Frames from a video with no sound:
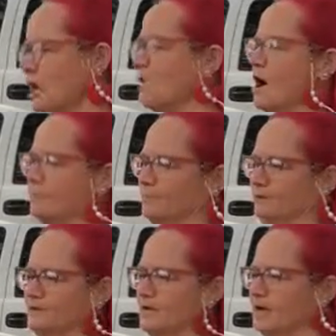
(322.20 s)
so
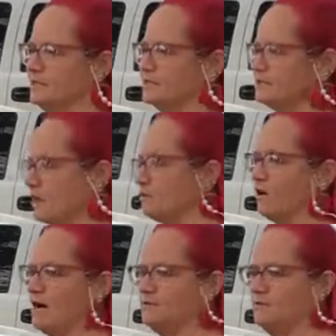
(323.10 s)
humbled and so
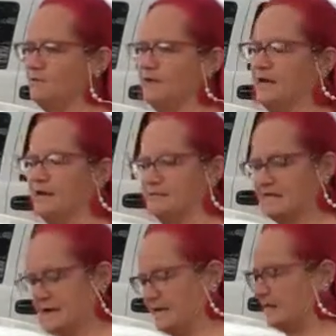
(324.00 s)
grateful that He has
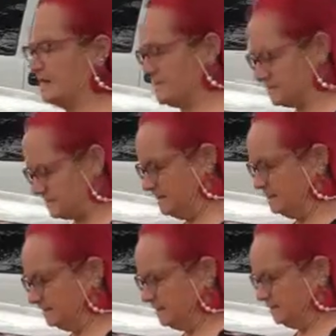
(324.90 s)
taken us
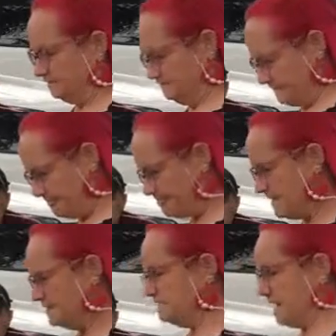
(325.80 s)

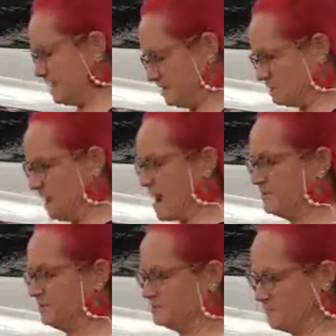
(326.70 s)
down this
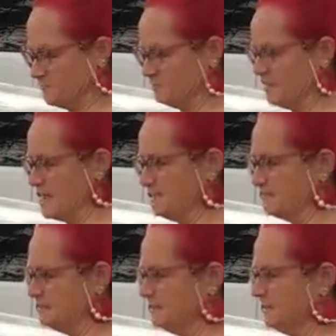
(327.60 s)
path into this place.